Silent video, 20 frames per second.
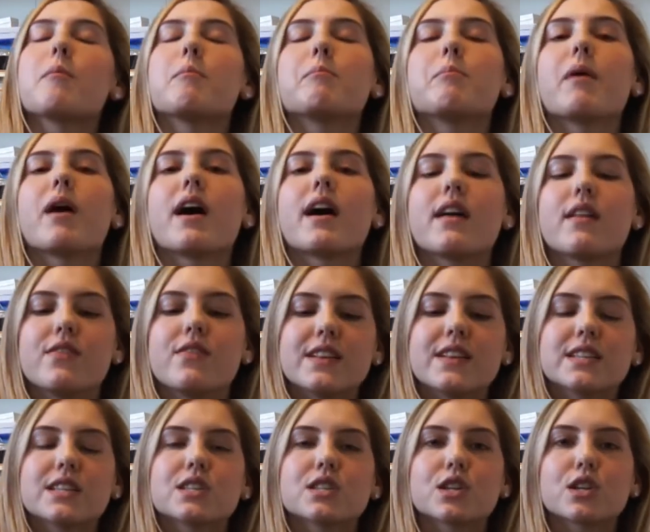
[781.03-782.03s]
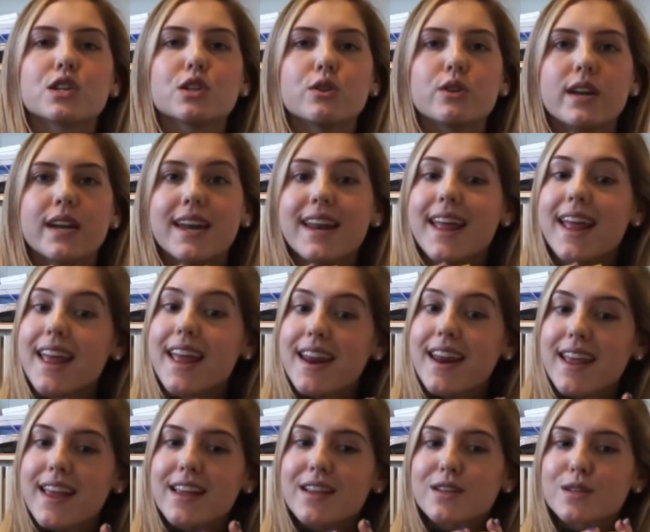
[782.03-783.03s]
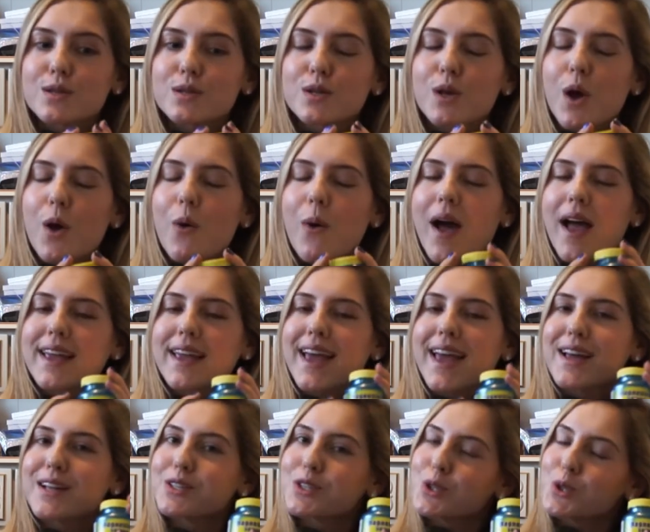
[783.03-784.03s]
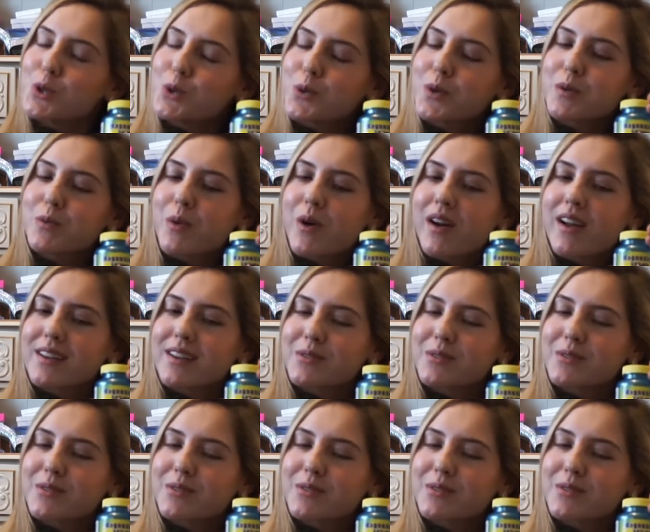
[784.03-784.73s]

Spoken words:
but this is included in it, so I get 2 in 1,